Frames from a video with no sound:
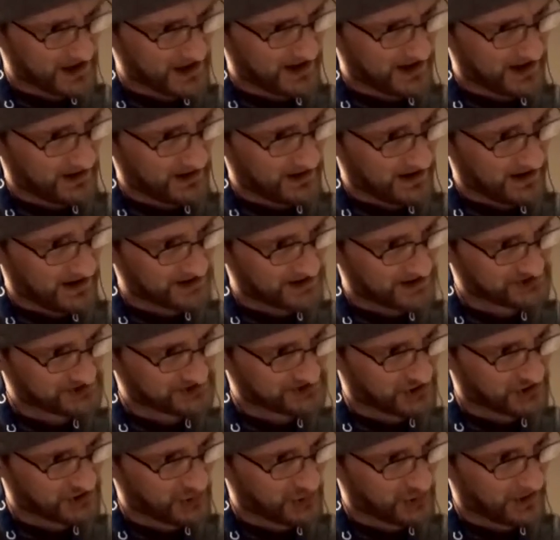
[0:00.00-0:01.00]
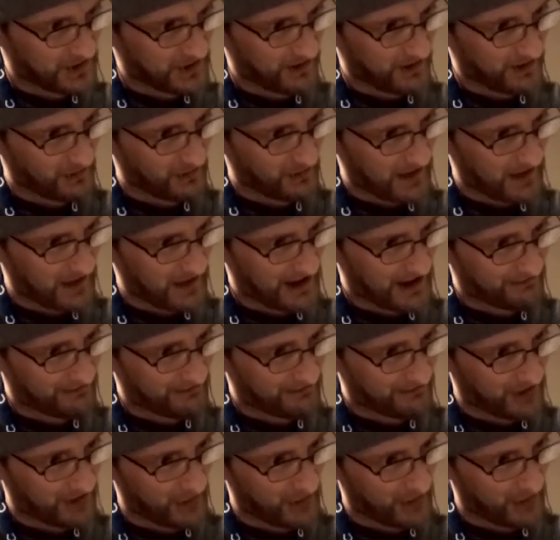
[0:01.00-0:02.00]
as you do another line of
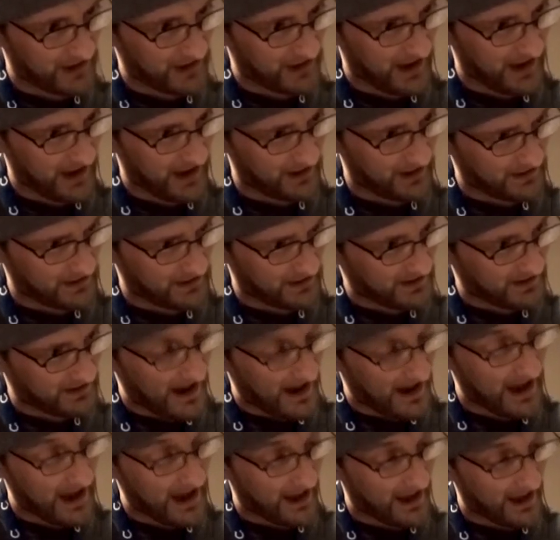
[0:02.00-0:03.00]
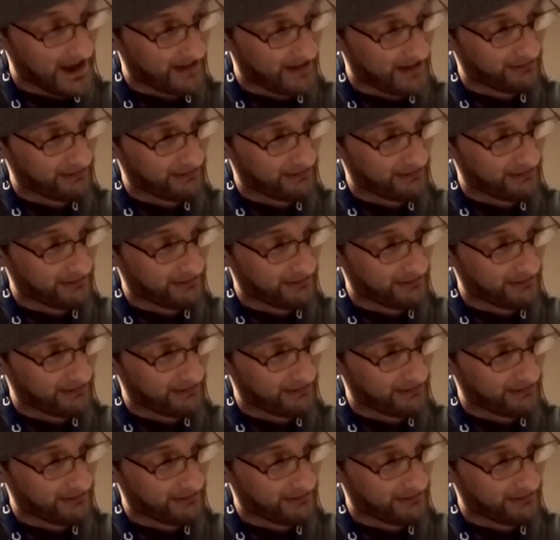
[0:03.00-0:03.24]
cocaine? I have.